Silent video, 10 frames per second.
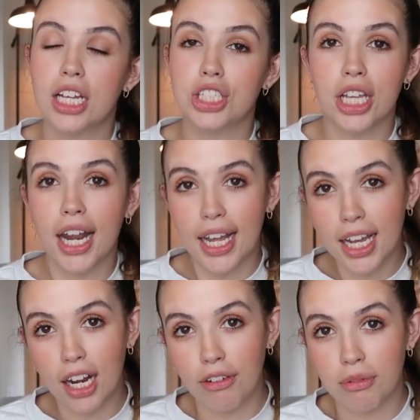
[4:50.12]
is she getting
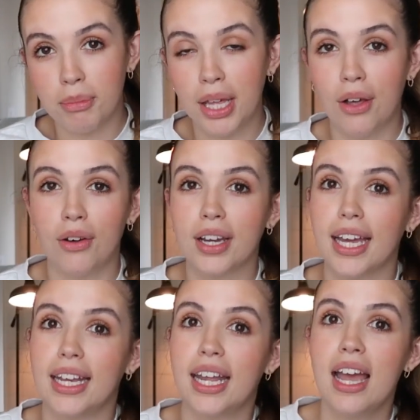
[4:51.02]
enough milk?
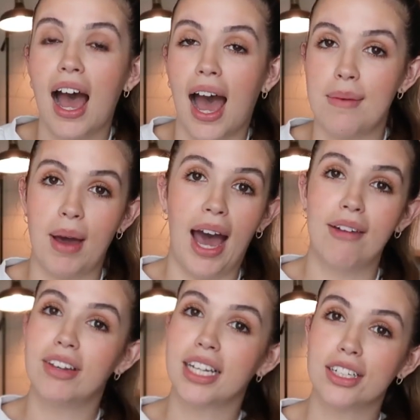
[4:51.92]
And I'm
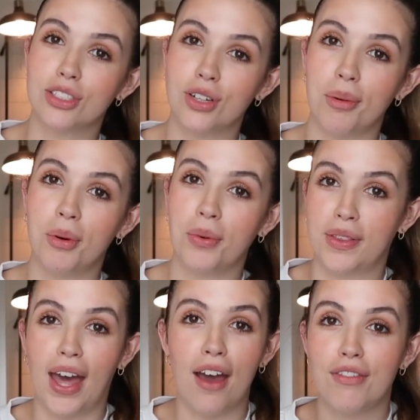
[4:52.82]
having trouble
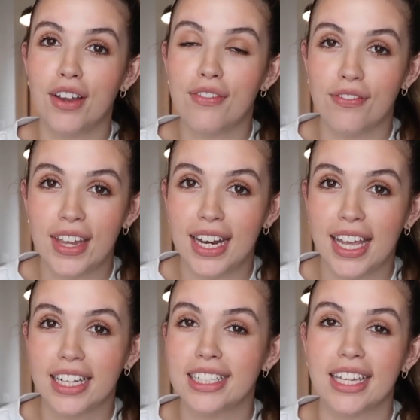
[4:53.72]
with every
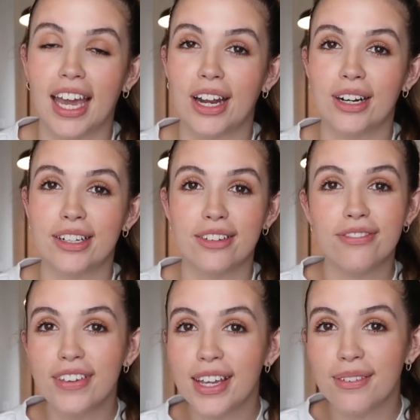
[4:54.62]
feeding to get her to
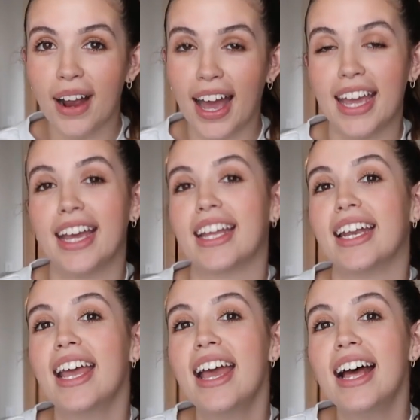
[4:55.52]
feed right
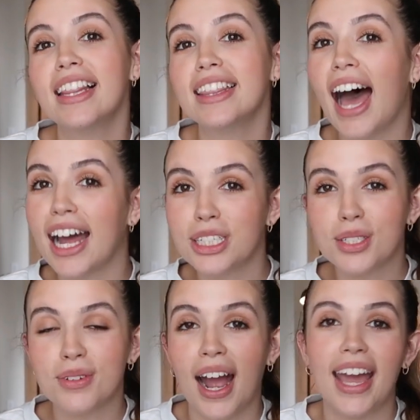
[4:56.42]
and
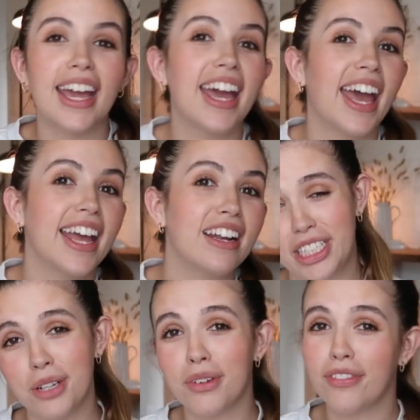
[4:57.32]
latch right. And
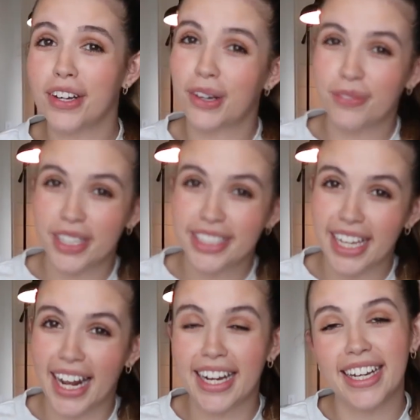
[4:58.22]
she would feed on one
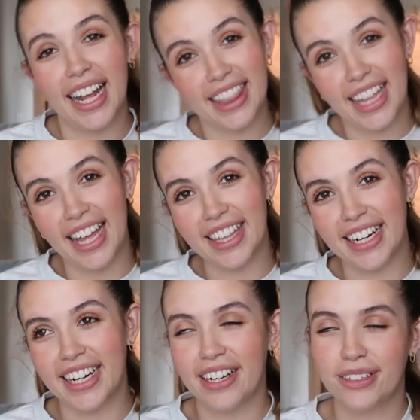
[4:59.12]
side and not the
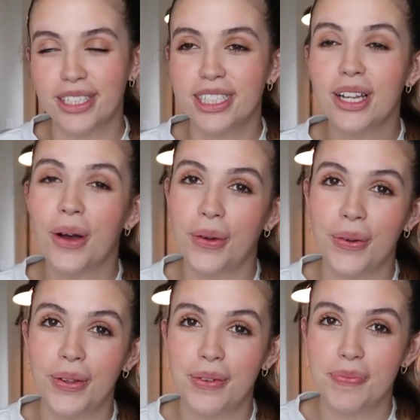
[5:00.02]
other. It was just a
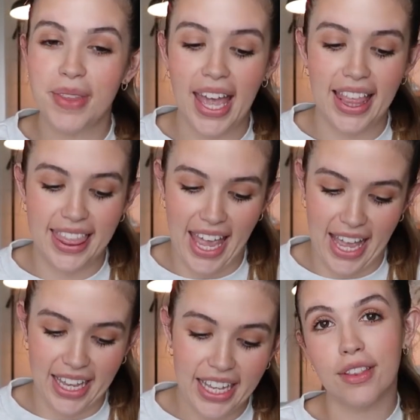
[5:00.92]
whole
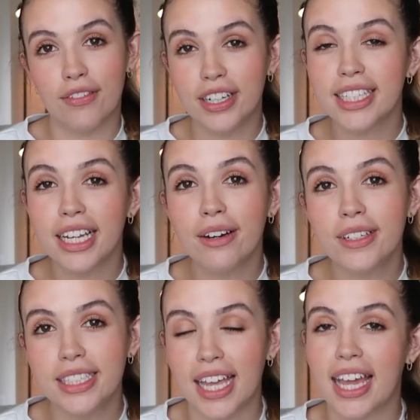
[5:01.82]
thing. The first thing
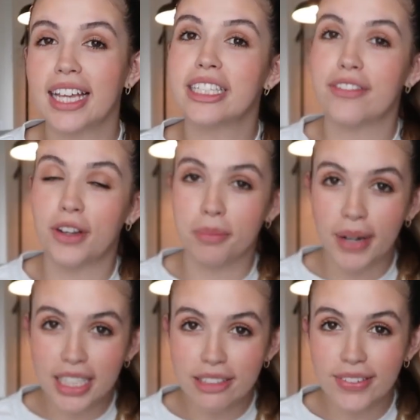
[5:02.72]
I would say is if you're
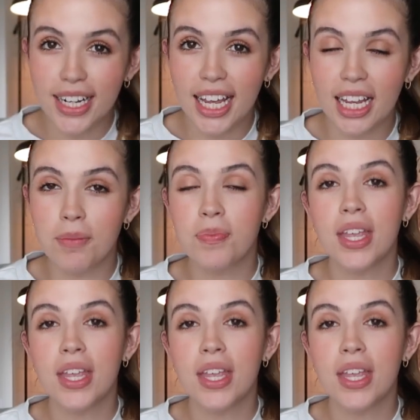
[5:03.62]
breastfeeding